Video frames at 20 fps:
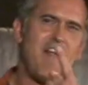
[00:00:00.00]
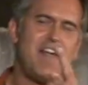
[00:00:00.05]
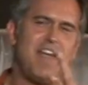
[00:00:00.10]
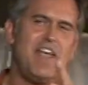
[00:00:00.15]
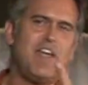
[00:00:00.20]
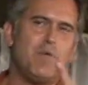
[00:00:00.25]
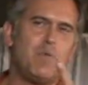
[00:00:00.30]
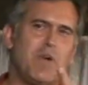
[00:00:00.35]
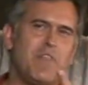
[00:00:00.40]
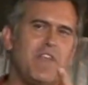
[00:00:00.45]

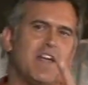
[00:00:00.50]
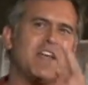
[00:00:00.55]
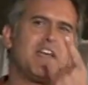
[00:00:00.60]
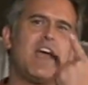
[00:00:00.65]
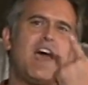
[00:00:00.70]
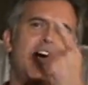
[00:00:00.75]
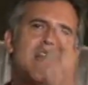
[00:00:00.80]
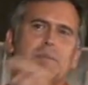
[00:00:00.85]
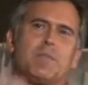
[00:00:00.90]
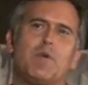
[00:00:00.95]
He won the
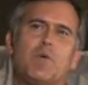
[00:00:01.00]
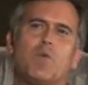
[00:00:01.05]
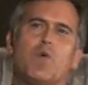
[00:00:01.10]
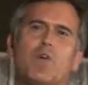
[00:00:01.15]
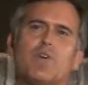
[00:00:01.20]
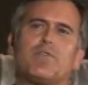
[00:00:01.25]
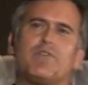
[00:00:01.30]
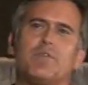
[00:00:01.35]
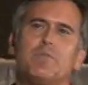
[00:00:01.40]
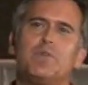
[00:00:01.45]
Academy
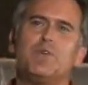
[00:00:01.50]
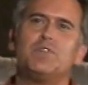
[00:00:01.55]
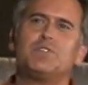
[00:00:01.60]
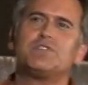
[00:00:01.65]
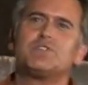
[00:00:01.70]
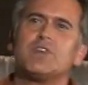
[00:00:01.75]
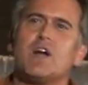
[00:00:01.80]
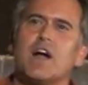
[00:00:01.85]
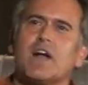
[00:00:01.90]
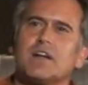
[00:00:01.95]
Award for
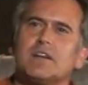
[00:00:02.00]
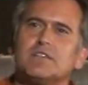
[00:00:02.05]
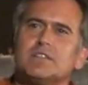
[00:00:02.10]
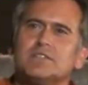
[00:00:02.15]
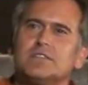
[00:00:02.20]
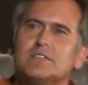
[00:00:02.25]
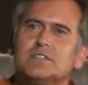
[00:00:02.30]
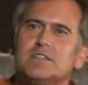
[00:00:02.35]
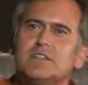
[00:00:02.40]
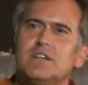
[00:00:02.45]
Moonstruck.
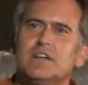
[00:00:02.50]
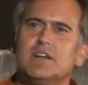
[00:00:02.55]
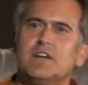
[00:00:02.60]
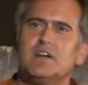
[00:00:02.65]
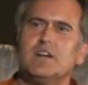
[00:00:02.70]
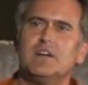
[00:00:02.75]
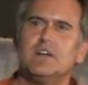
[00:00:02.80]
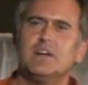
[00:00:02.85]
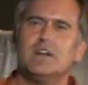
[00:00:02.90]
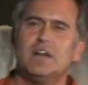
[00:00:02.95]

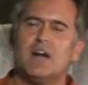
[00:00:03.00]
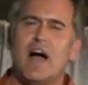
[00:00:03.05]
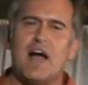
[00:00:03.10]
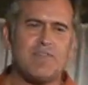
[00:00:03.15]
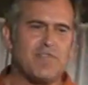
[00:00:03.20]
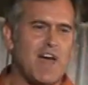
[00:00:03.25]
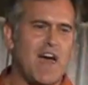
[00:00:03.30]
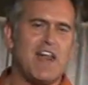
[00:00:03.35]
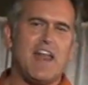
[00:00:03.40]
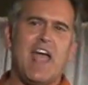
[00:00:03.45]

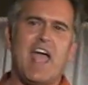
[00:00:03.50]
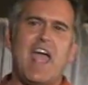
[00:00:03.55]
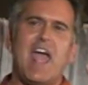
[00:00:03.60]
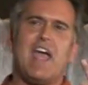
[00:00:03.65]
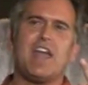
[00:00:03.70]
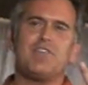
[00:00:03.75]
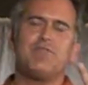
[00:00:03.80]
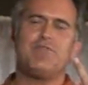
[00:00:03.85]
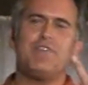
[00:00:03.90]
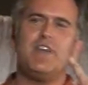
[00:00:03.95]
I've got
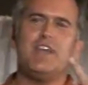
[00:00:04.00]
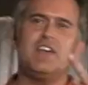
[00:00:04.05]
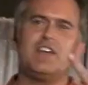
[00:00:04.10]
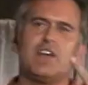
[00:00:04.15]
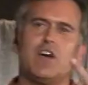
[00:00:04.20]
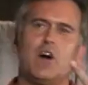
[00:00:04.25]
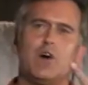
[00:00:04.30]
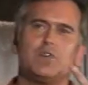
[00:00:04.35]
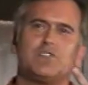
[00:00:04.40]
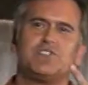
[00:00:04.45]
Anne V.
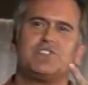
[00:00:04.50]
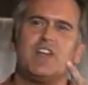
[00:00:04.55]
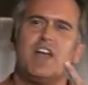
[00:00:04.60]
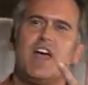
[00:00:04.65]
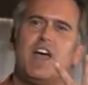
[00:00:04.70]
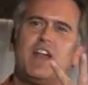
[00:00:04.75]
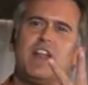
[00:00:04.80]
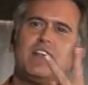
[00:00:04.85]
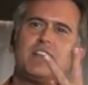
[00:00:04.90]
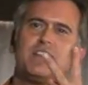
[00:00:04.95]
Coates to
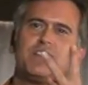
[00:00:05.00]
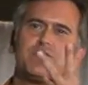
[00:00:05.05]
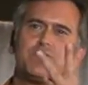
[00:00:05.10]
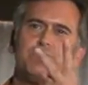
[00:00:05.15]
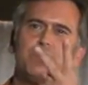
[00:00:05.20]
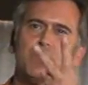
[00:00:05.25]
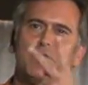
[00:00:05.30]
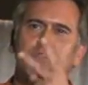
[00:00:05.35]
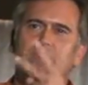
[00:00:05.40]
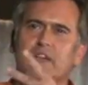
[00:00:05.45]
edit
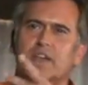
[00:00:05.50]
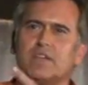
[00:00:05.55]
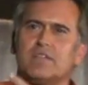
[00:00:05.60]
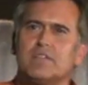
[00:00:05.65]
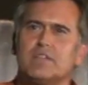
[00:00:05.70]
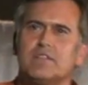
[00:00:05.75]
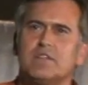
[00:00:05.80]
this movie.